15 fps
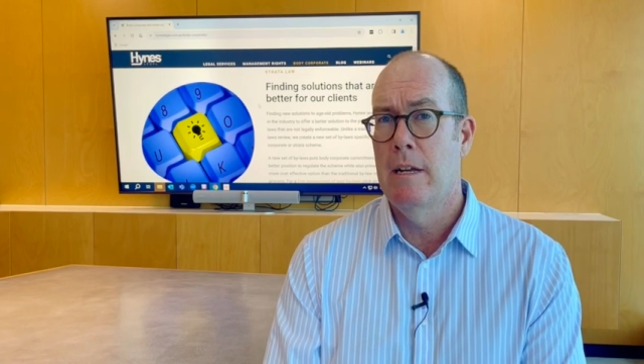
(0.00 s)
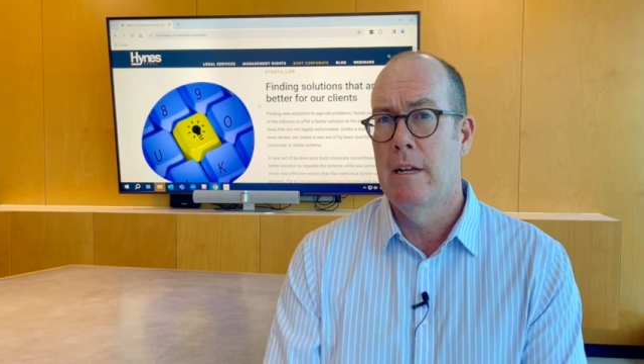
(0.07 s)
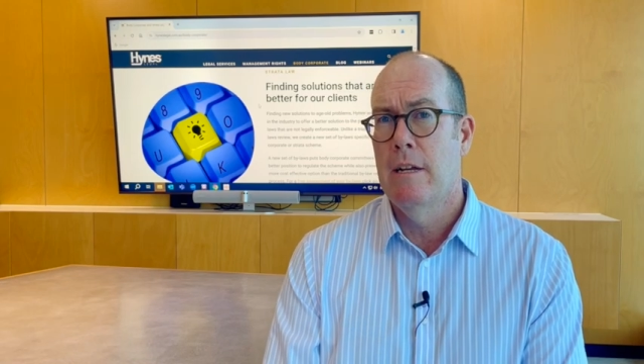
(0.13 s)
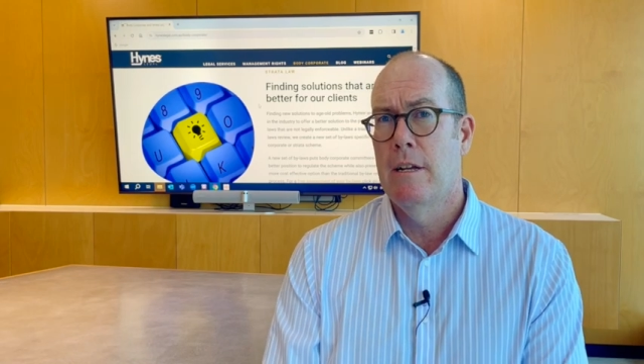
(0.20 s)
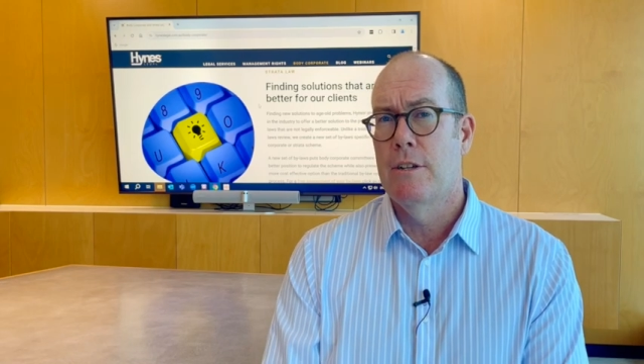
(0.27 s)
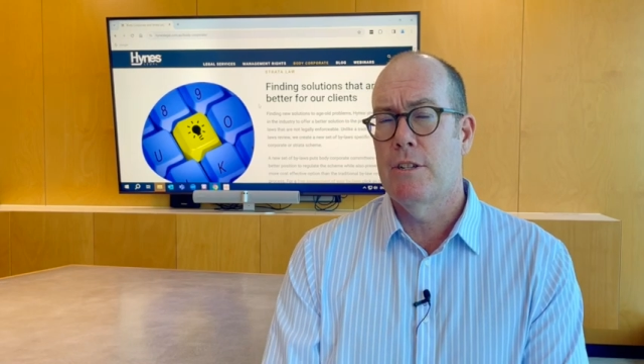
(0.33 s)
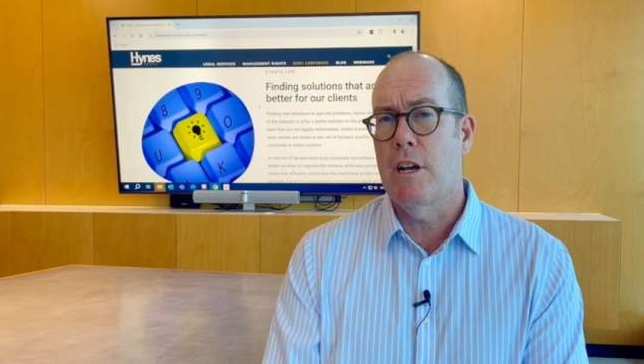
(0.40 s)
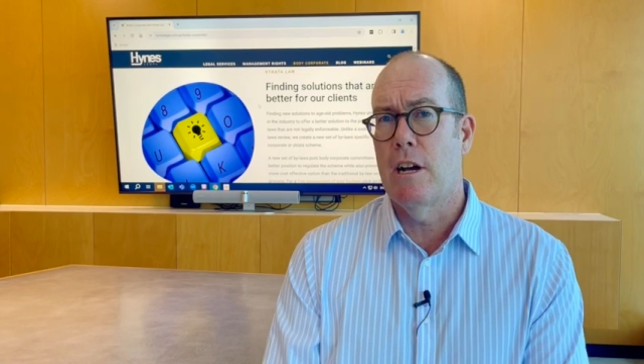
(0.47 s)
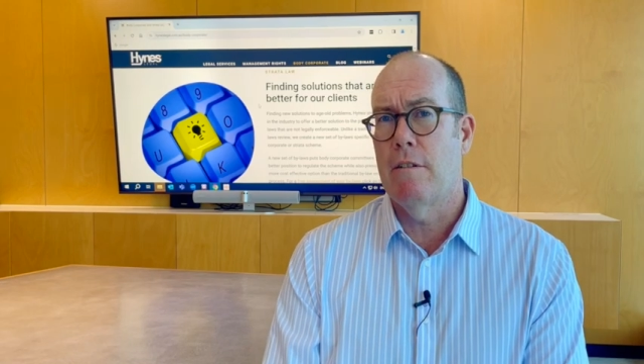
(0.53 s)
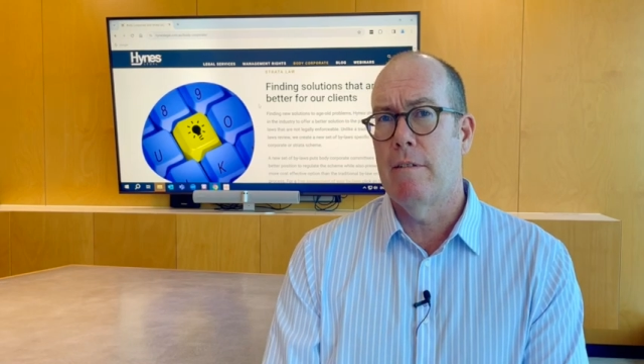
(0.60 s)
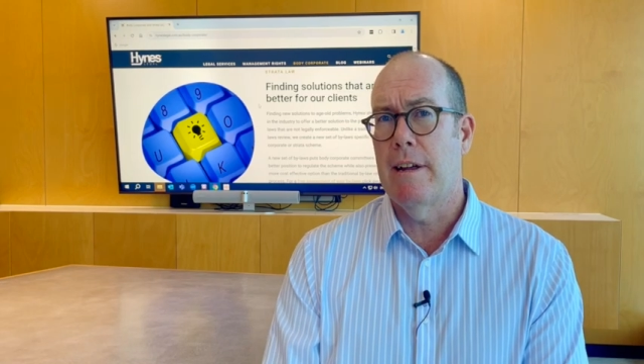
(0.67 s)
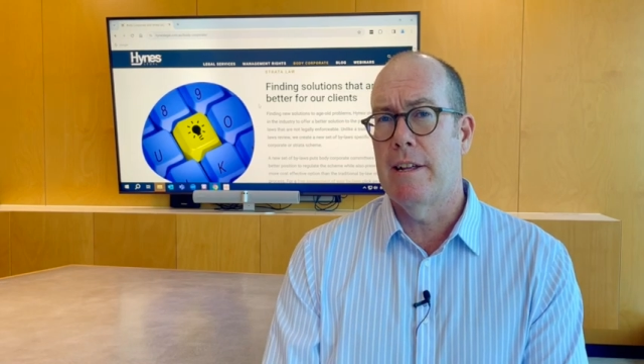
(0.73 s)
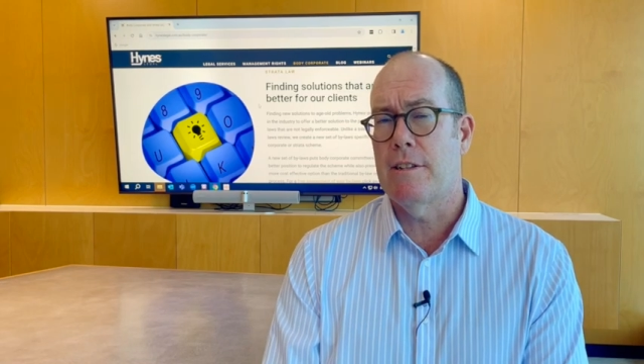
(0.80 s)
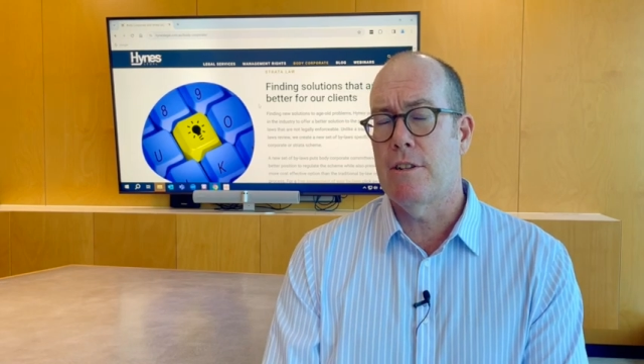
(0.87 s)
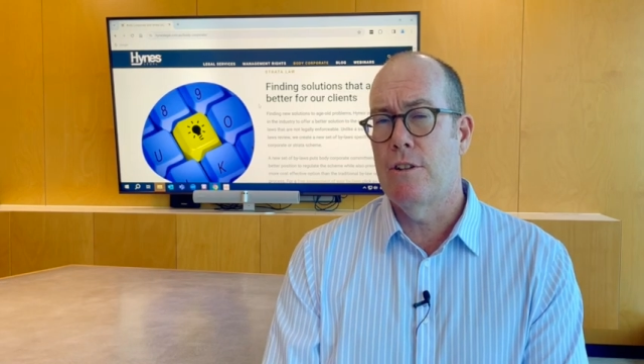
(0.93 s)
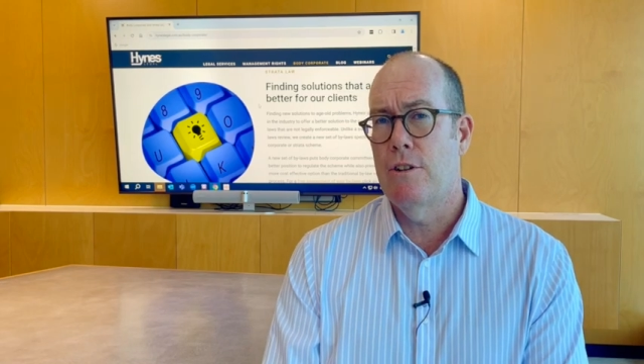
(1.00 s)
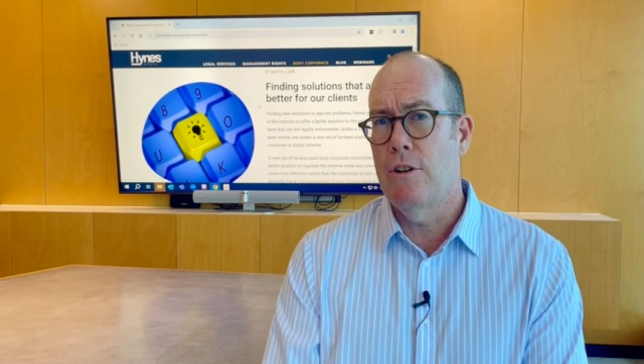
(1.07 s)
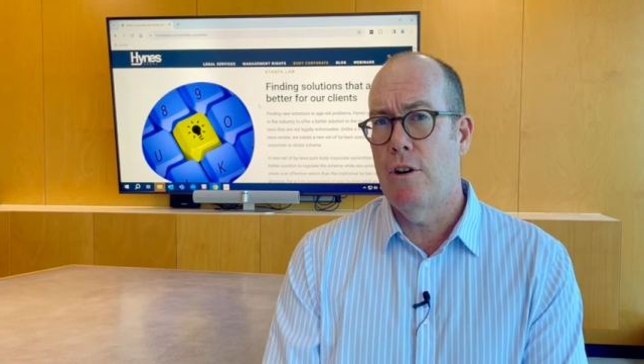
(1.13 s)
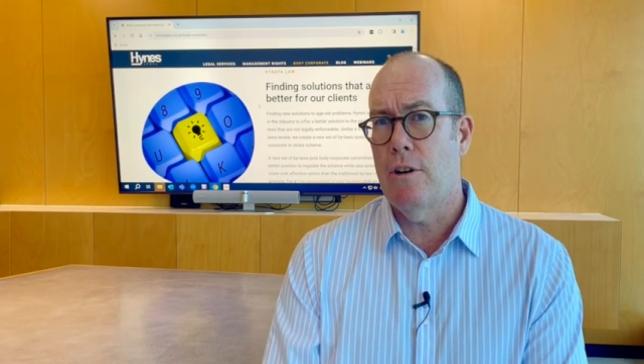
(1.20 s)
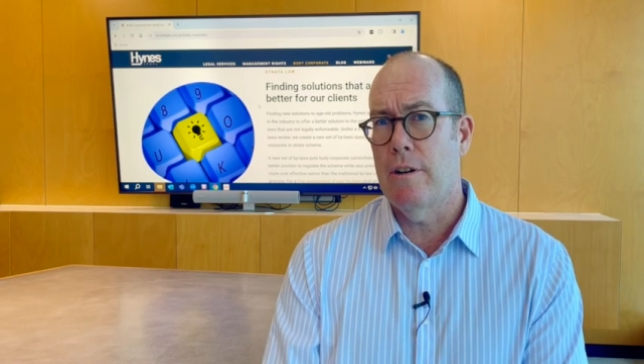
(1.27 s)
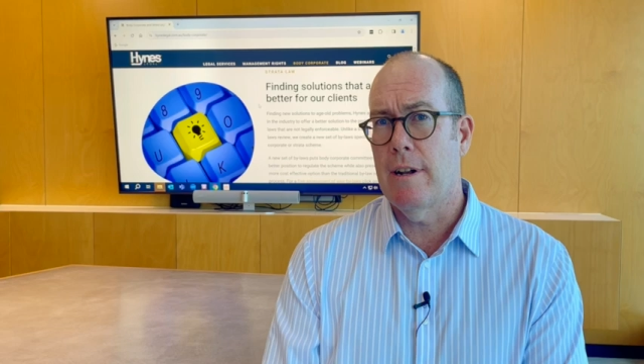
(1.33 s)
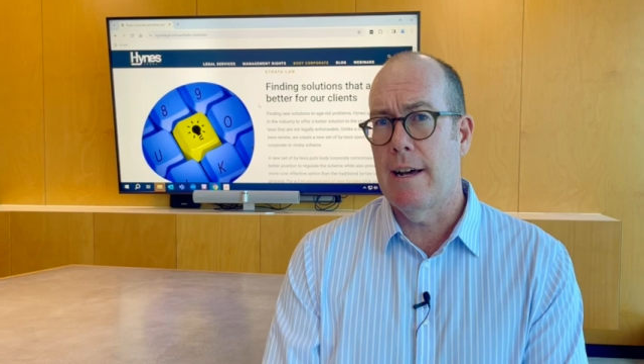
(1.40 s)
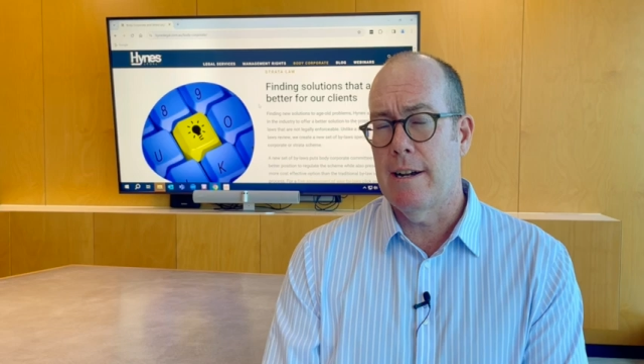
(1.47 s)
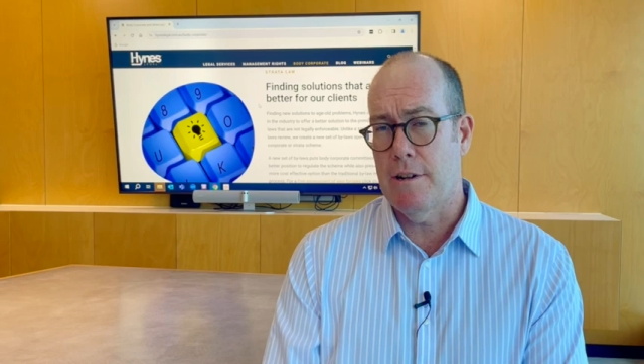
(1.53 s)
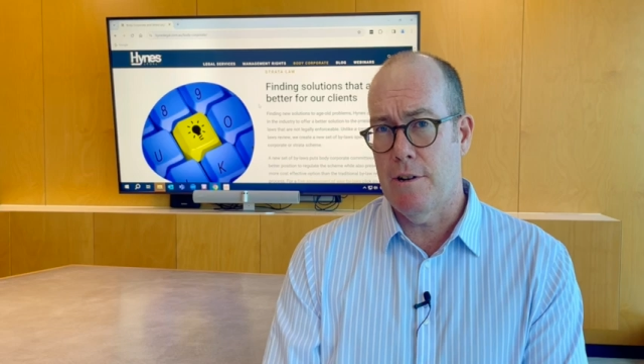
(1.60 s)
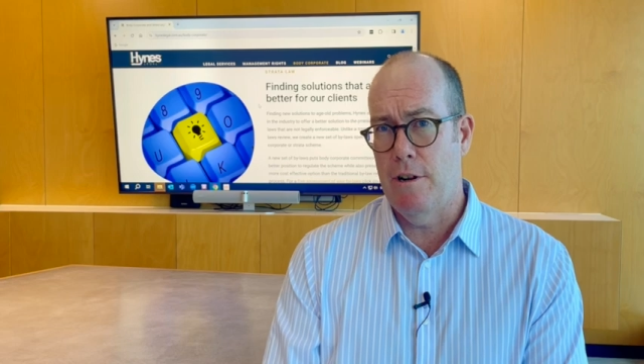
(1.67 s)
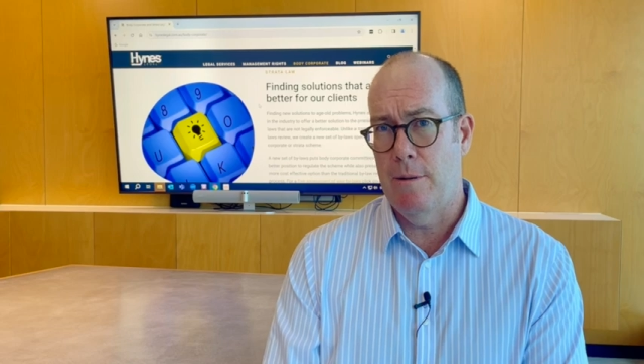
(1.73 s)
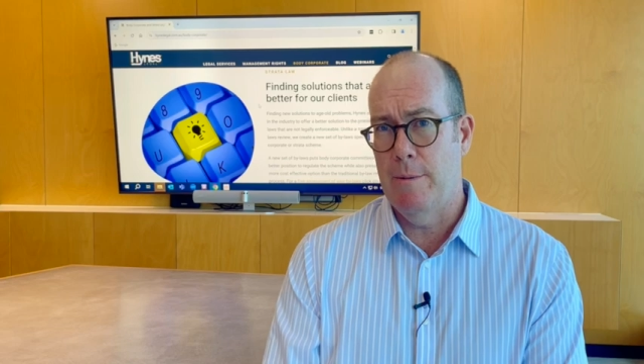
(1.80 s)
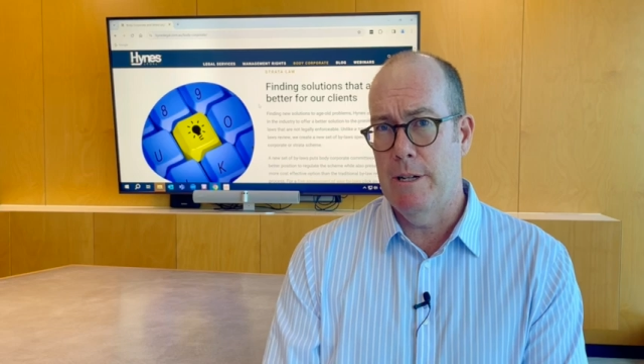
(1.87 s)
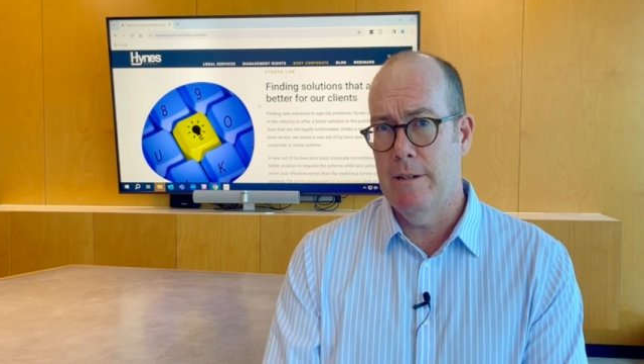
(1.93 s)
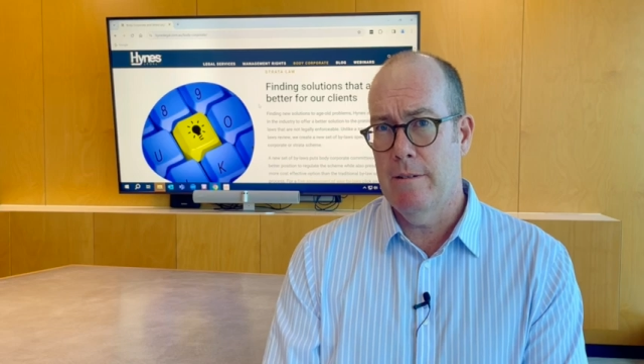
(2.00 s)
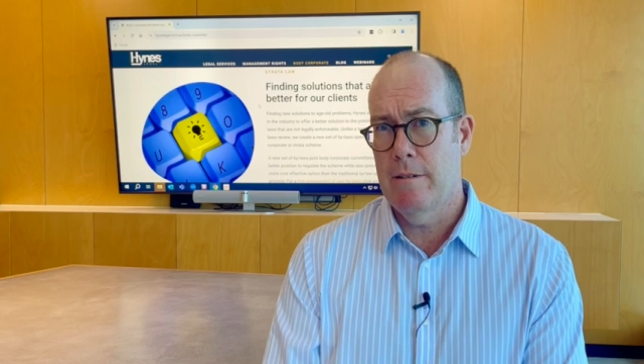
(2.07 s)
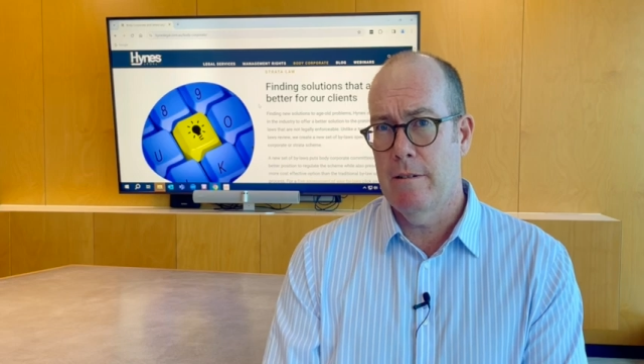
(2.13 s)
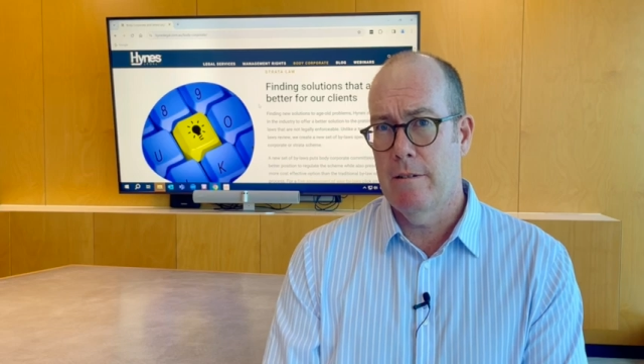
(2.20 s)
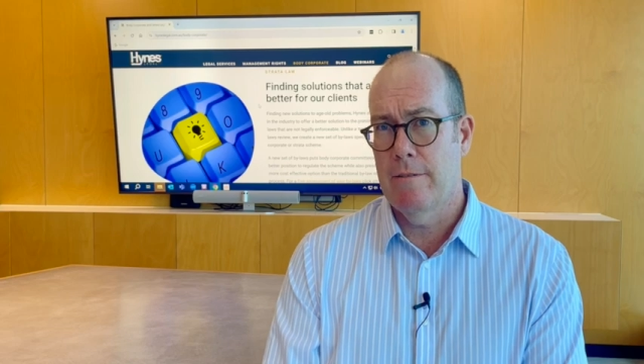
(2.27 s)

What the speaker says: So it's not uncommon